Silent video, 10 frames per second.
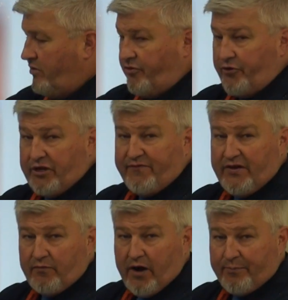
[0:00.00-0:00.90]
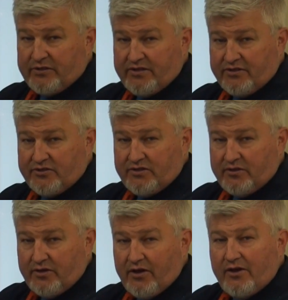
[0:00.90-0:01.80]
30 feet represents
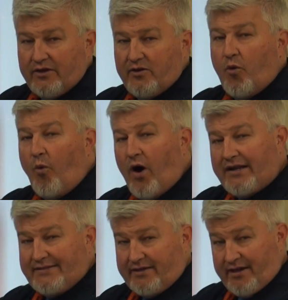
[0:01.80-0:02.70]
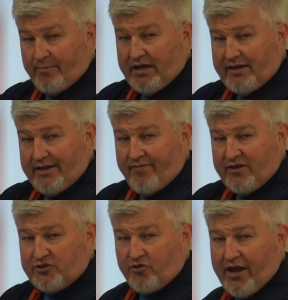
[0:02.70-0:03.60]
what, Emma, in
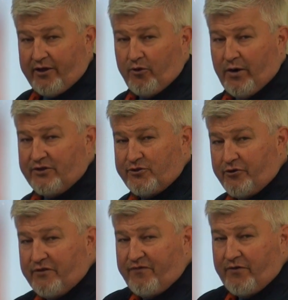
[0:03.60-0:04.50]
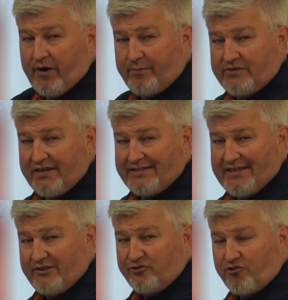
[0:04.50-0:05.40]
this triangle? What does 30 feet represent
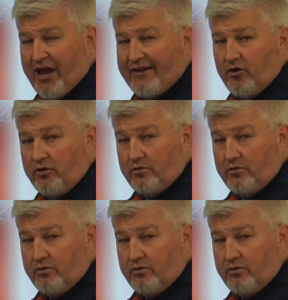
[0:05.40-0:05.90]
in this triangle?